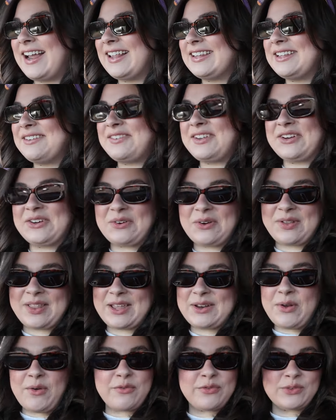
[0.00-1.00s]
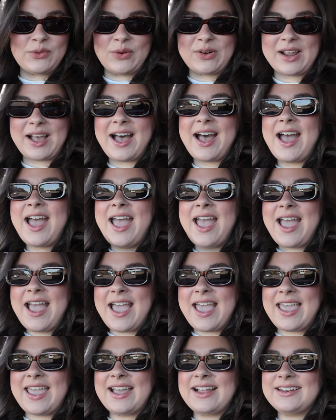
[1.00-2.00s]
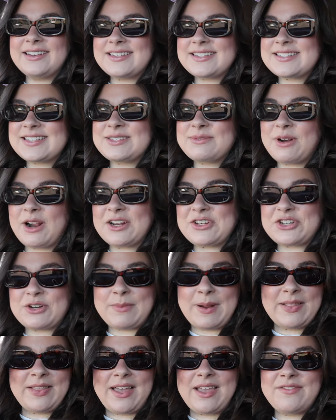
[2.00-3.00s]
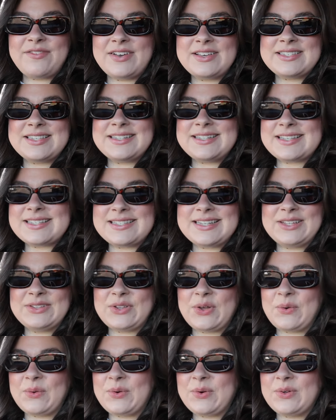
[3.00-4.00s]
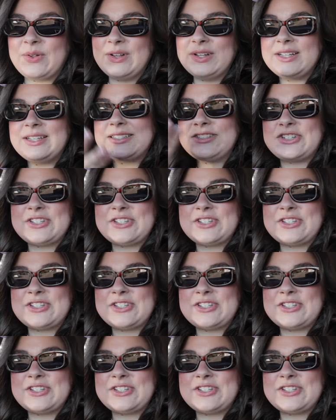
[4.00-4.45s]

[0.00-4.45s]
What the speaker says: I live here in Orlando, Florida, and this is where I share my life as a Disney local.